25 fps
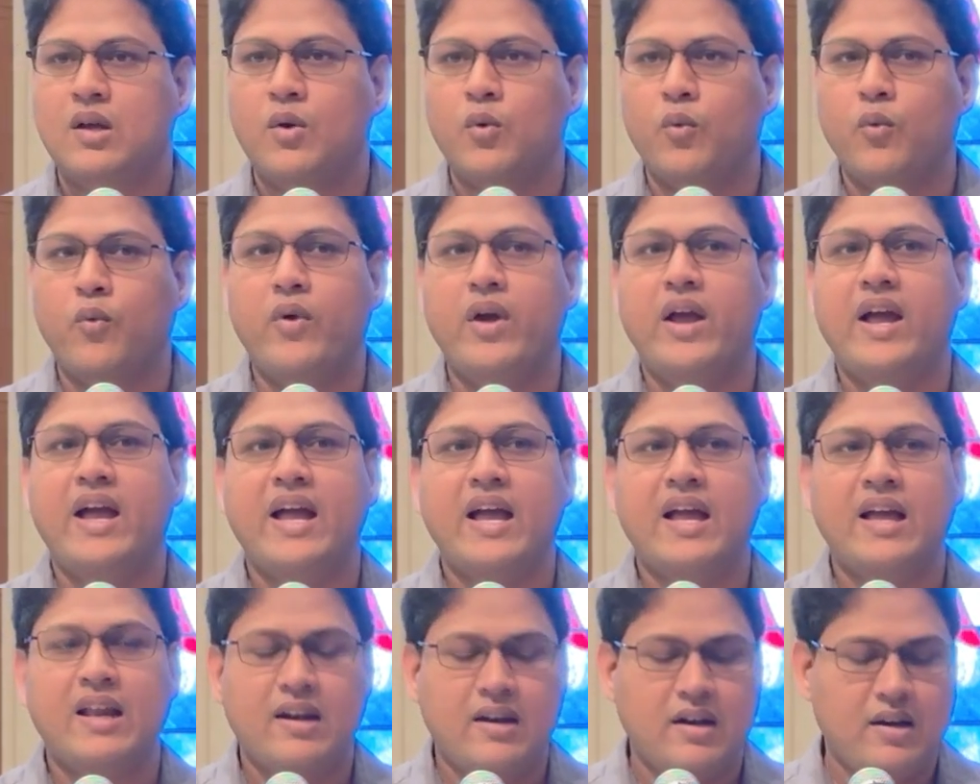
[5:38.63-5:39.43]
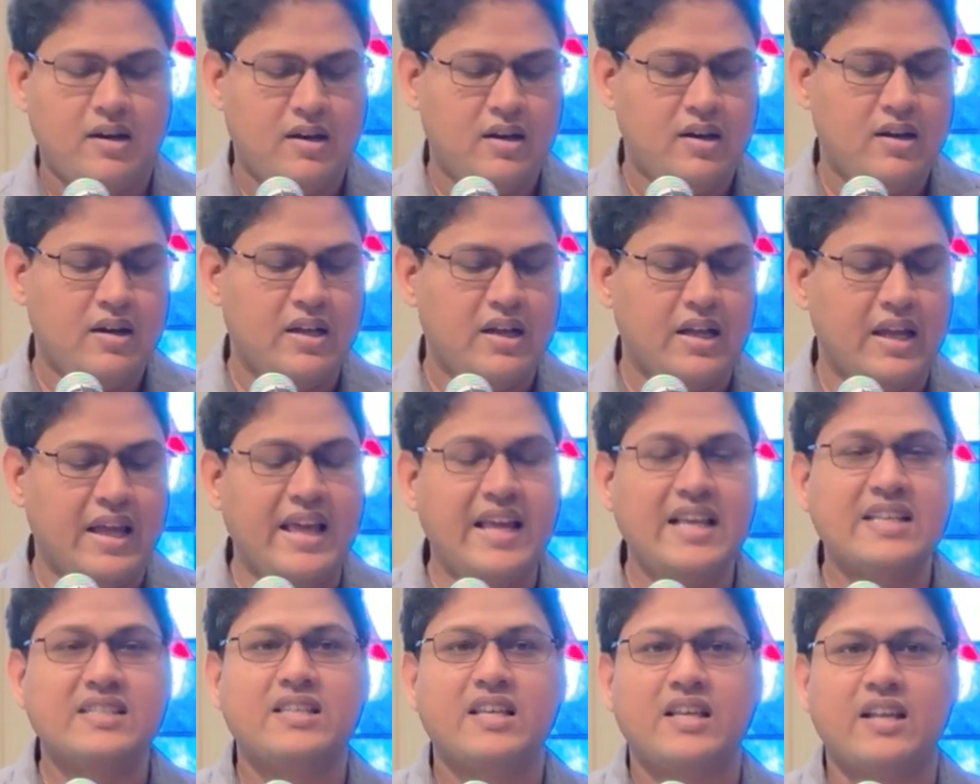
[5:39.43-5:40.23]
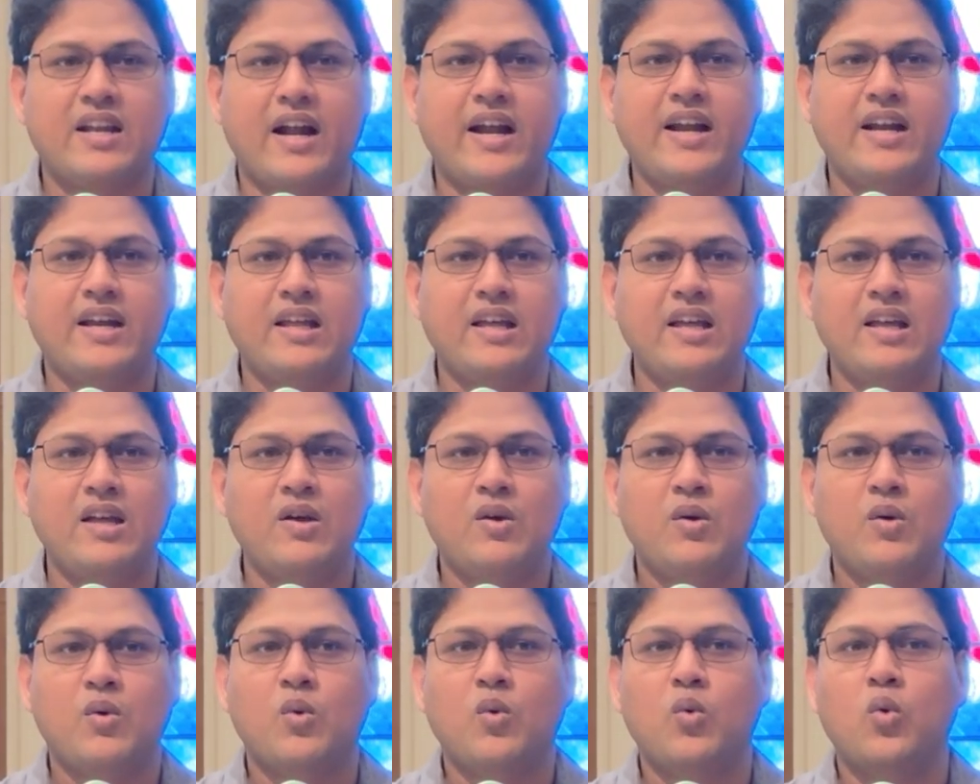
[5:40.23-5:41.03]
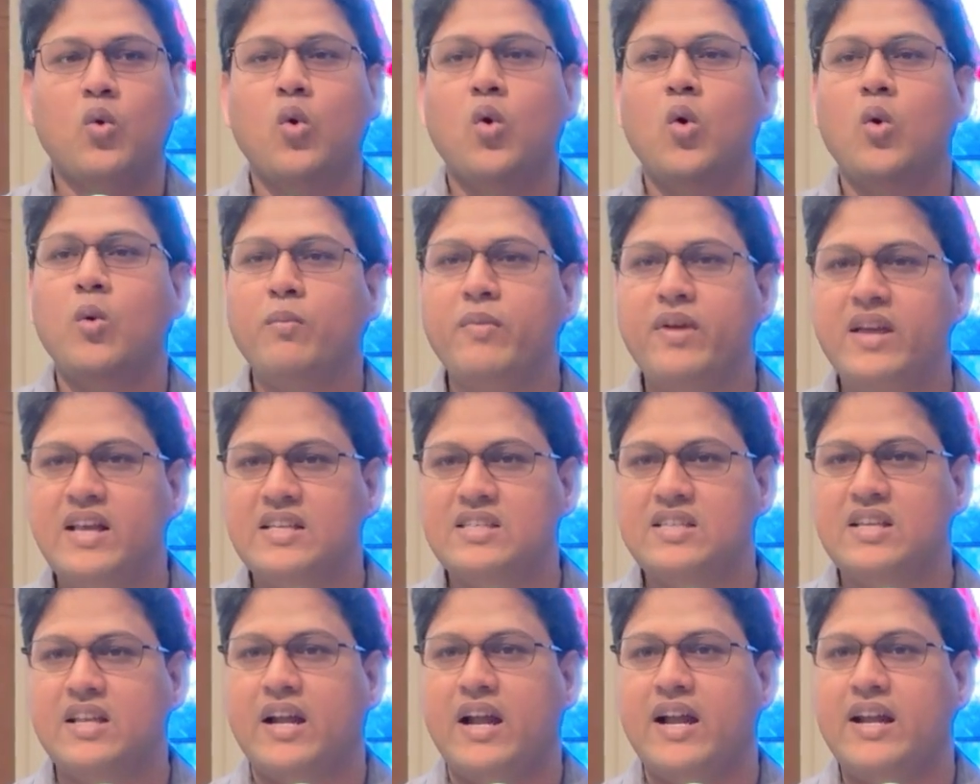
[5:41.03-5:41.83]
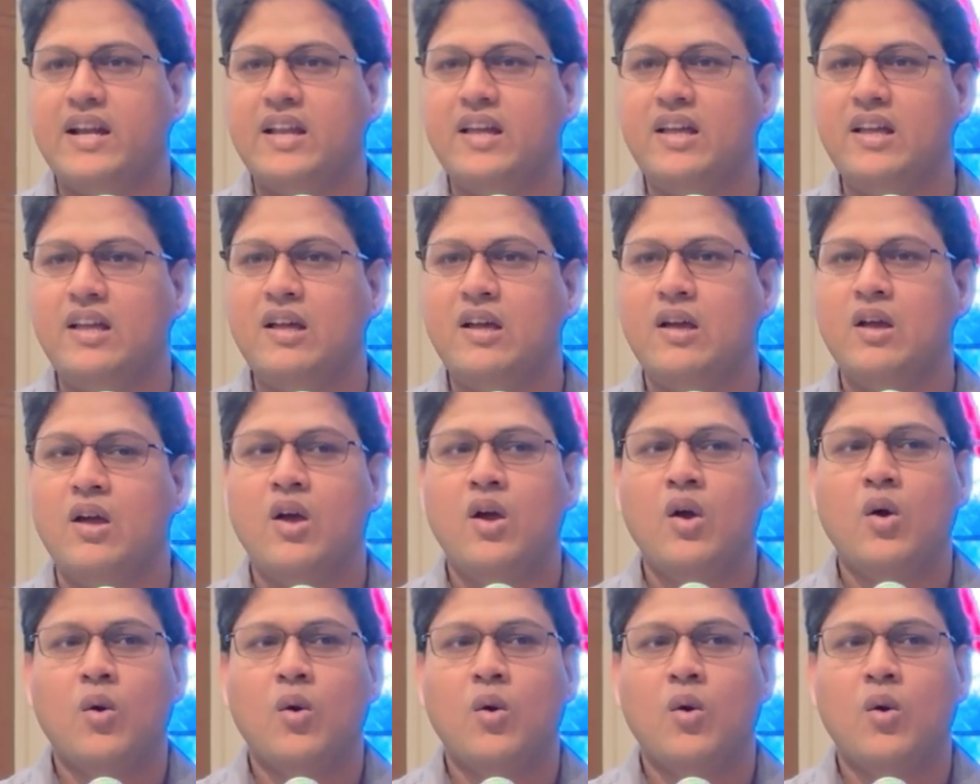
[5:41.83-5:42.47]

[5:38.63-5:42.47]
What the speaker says: Where is he writing? Whom is he writing?